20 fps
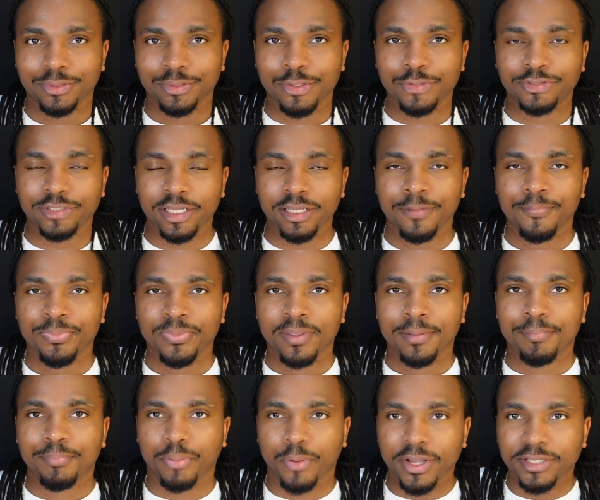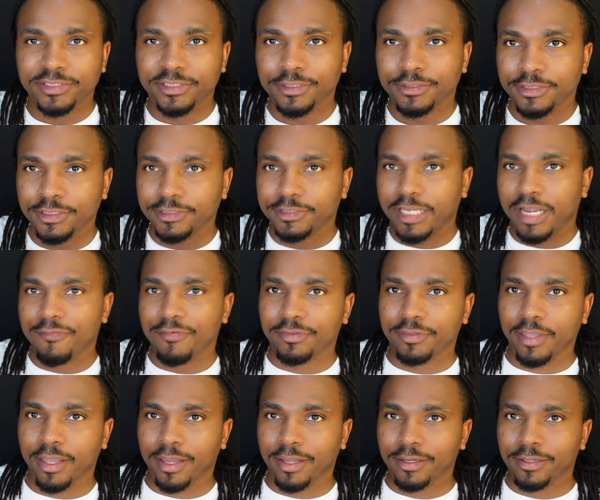You see, presence is
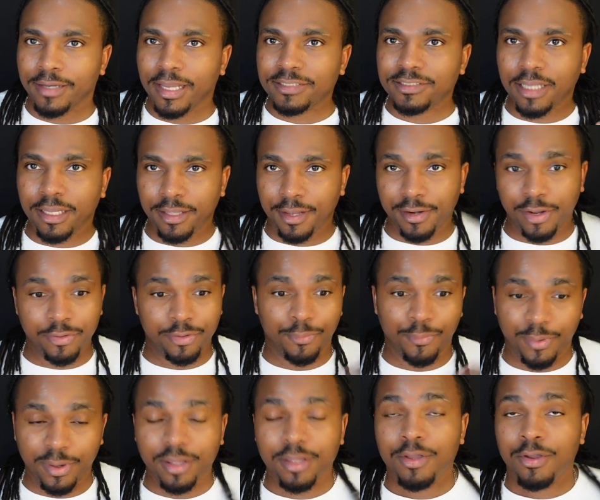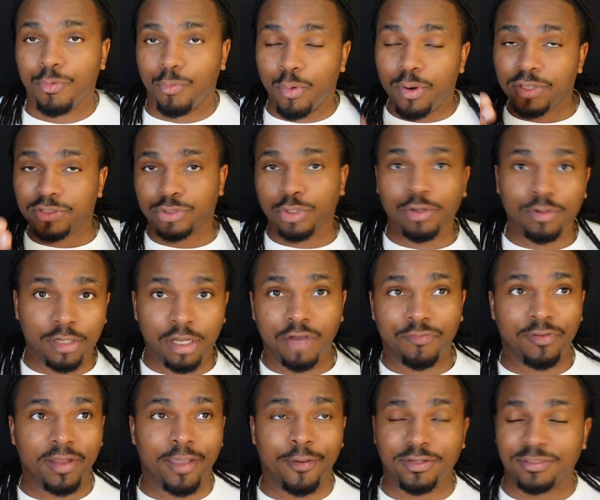everything. That's how I know you. What What is your
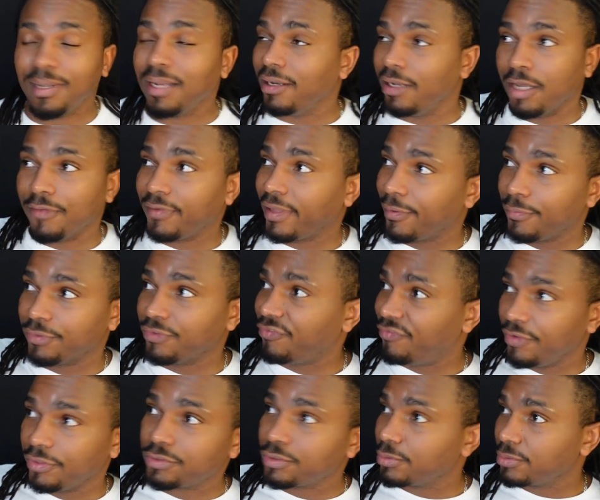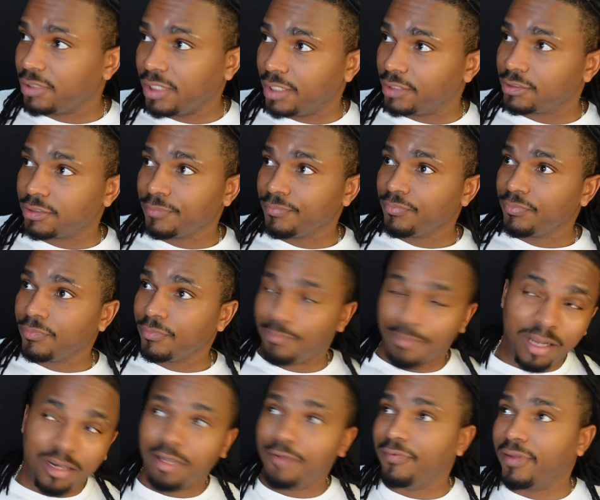love language? My love language is physical touch.
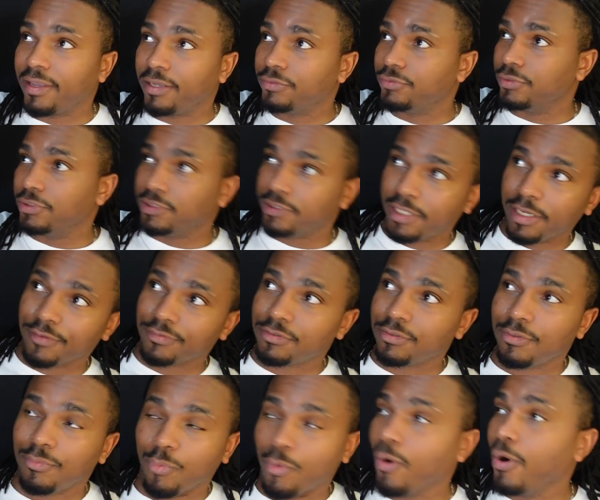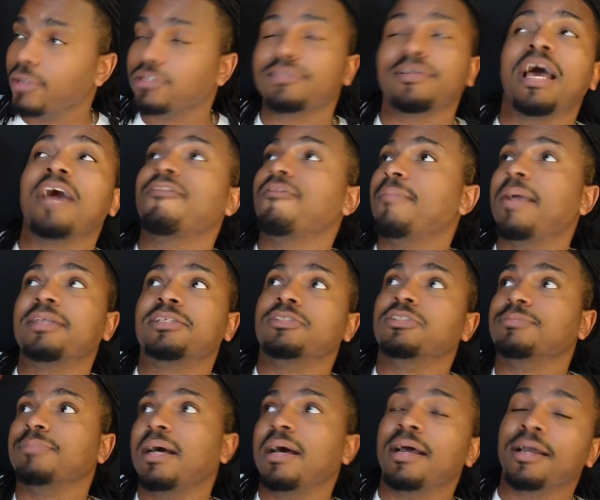My love language is gifts. Words of affirmation
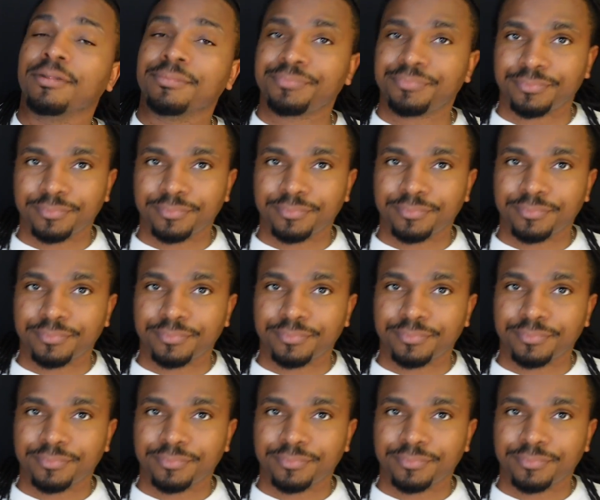is mine.